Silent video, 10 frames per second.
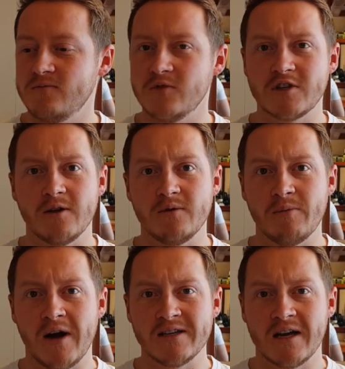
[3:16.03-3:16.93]
which keep your
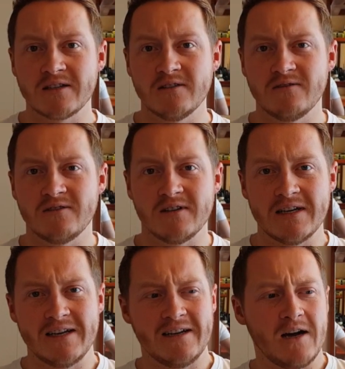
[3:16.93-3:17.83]
mind active.
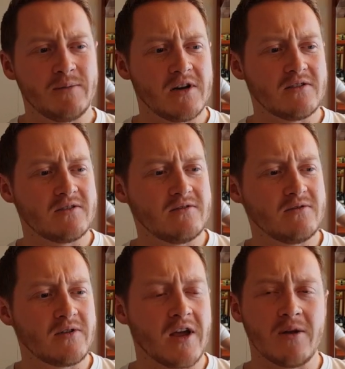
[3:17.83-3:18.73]
I've been
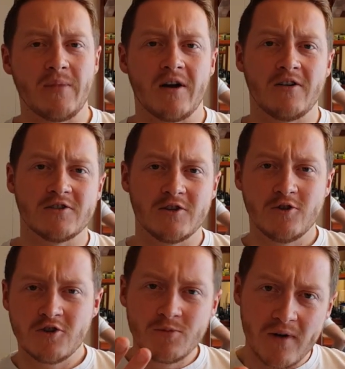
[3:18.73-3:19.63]
getting back onto
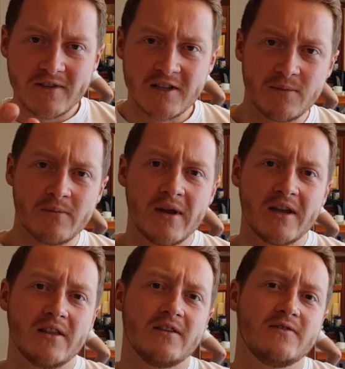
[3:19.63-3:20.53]
YouTube. Obviously I've been
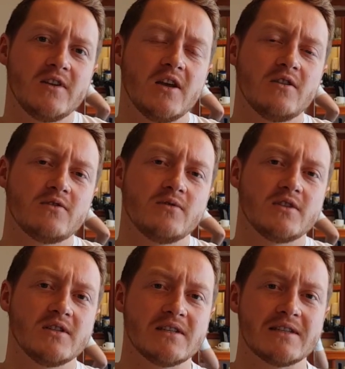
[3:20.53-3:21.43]
making these videos,
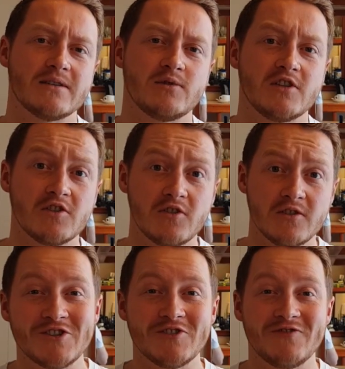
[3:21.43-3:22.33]
which is
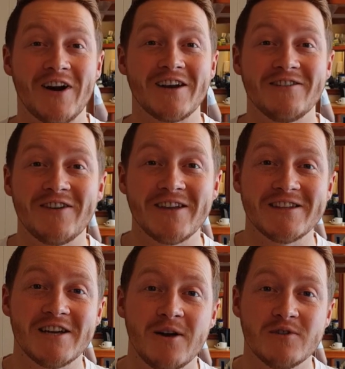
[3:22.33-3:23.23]
good to finally find the
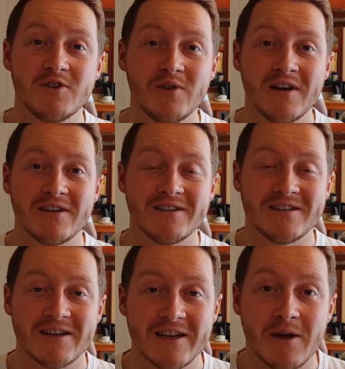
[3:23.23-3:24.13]
time to do that
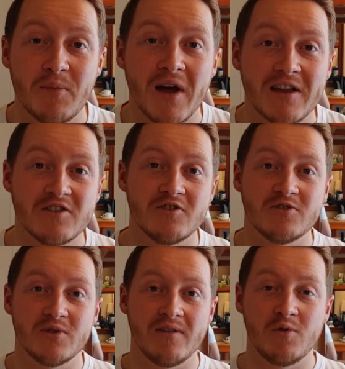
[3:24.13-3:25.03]
and get back in touch
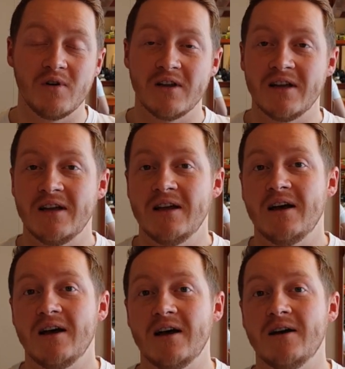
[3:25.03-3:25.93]
with everyone.
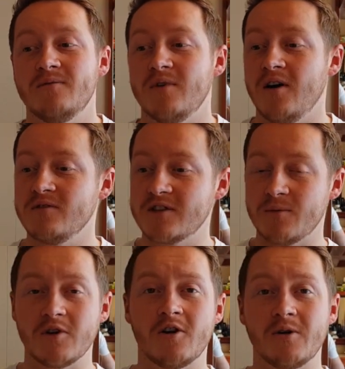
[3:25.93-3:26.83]
Obviously
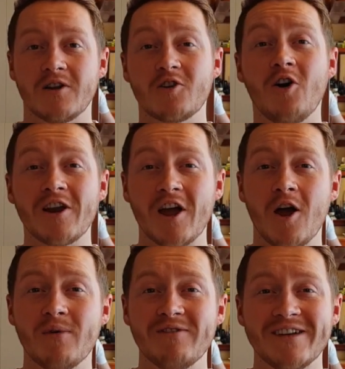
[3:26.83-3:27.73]
I've been calling
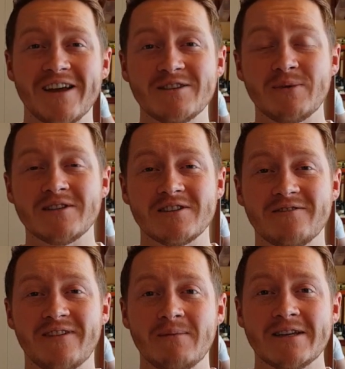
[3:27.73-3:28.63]
home every day, speaking to the
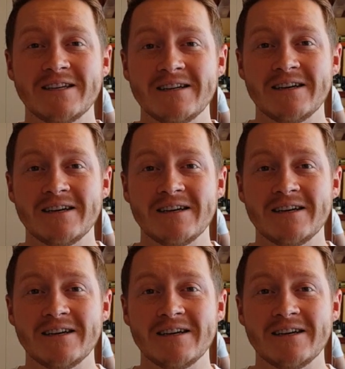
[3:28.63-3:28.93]
family.